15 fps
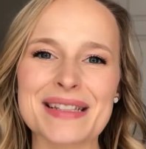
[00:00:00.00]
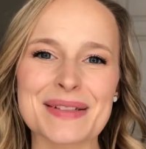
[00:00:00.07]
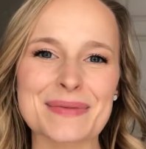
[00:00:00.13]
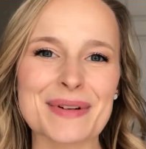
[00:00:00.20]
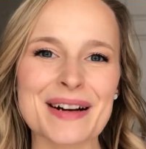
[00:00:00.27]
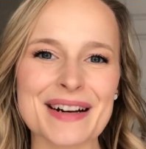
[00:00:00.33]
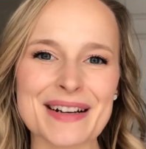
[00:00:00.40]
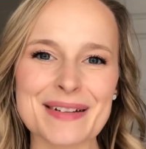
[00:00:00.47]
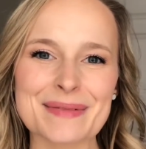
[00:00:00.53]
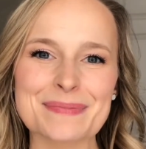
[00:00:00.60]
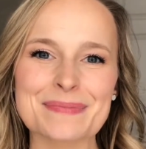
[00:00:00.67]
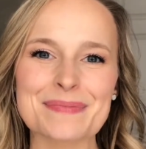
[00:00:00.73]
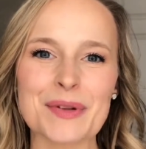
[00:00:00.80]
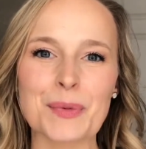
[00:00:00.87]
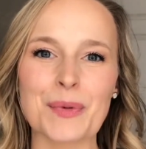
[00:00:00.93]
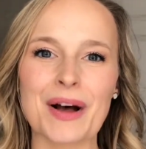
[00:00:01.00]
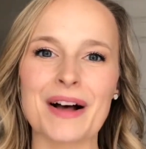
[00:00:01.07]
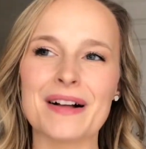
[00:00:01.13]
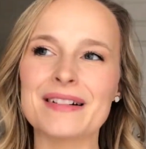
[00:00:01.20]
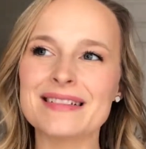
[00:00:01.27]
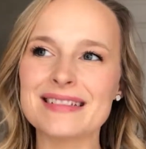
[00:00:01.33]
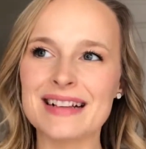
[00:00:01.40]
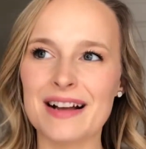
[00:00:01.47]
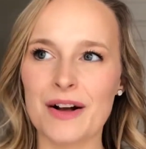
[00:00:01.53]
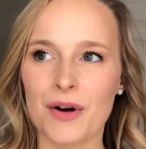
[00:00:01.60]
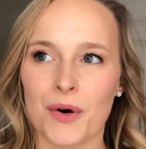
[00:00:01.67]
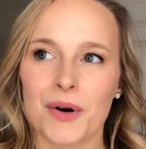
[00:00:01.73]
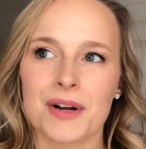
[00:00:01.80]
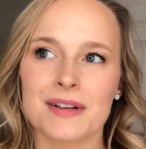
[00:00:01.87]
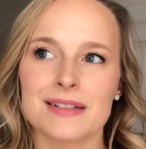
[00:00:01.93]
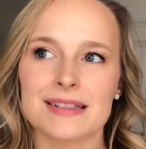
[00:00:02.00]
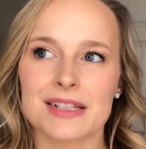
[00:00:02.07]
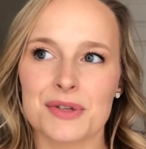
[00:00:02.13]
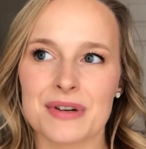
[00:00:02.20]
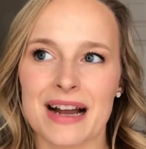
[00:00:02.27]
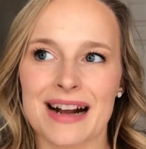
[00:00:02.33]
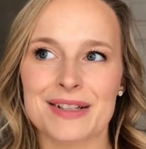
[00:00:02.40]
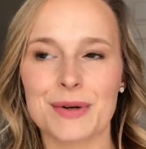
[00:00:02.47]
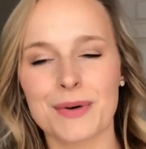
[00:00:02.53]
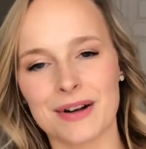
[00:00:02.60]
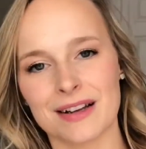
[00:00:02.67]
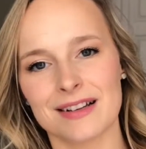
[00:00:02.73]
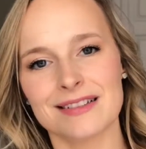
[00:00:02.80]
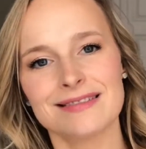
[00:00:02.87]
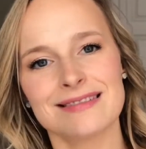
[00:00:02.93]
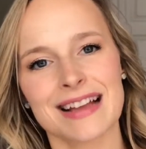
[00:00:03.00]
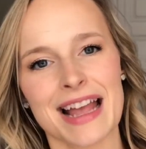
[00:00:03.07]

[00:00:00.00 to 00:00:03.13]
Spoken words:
does it work? Well, oils attract oil,